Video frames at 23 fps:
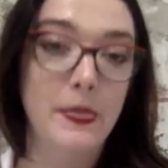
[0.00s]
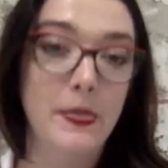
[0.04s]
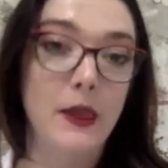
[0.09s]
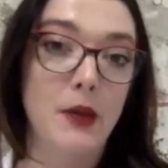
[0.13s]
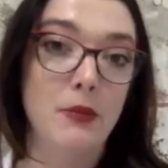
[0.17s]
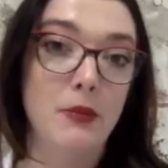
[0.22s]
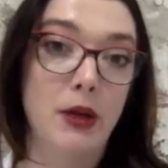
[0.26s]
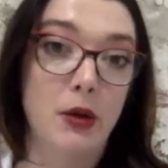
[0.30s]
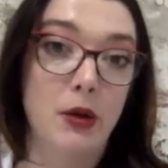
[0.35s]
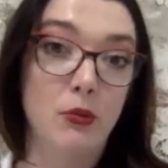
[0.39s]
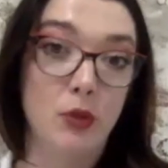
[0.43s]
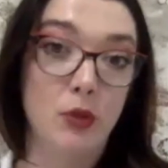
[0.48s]

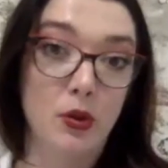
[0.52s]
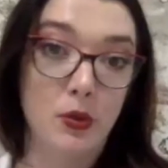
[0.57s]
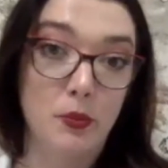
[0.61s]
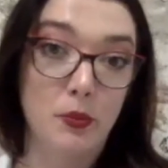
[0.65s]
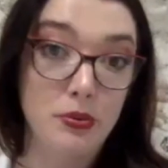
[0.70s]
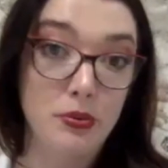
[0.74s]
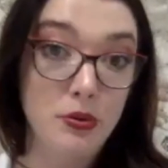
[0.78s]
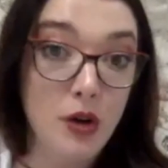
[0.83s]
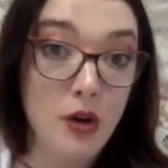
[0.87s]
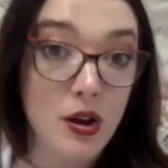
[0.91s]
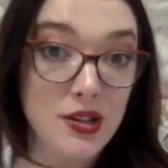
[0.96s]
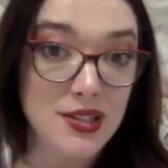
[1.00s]
about what the
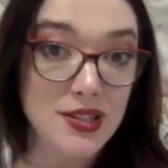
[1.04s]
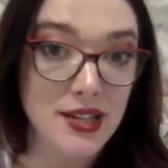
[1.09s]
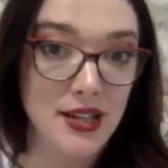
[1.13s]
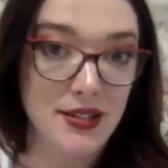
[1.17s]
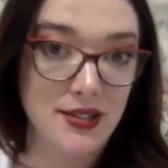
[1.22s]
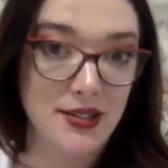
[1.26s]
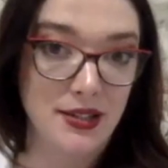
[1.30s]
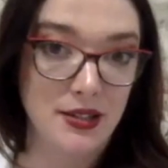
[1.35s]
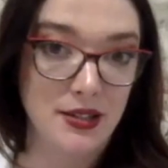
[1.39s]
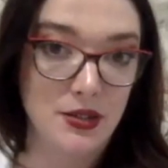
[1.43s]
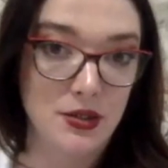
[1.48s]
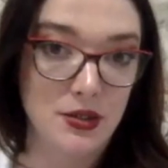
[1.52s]
process
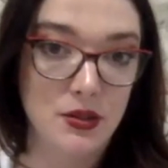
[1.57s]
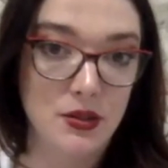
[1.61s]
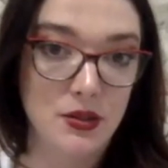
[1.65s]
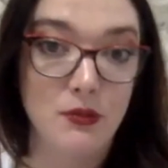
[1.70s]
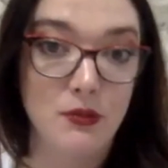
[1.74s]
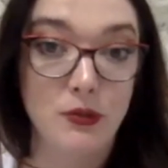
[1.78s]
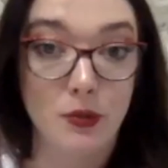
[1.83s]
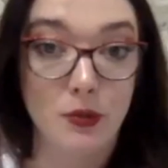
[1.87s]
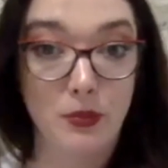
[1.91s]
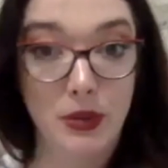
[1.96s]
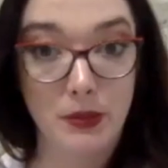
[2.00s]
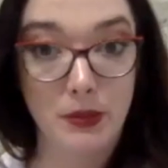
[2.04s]
is
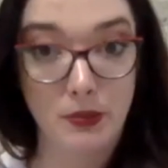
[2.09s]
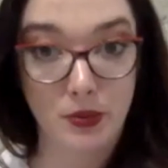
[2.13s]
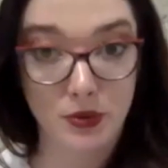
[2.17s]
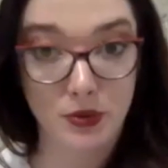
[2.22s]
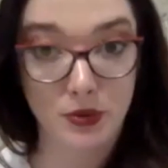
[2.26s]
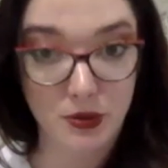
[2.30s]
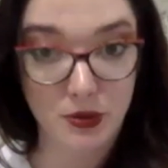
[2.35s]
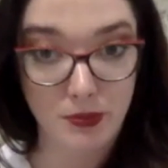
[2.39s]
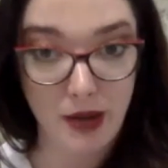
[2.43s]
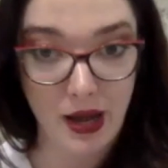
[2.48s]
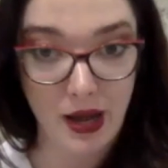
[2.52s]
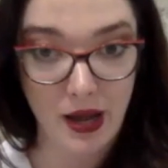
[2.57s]
for people to
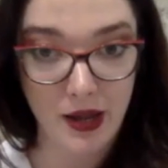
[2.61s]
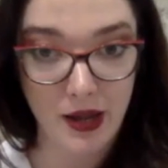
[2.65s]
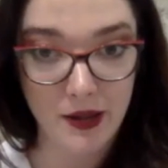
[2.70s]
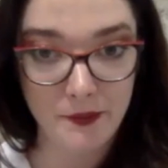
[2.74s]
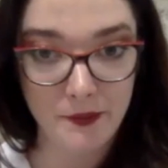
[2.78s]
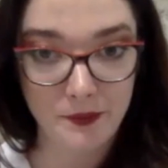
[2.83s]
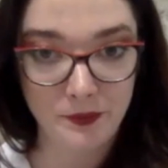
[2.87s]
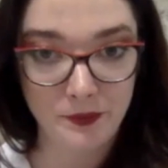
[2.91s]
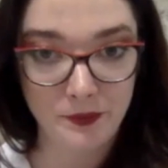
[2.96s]
buy,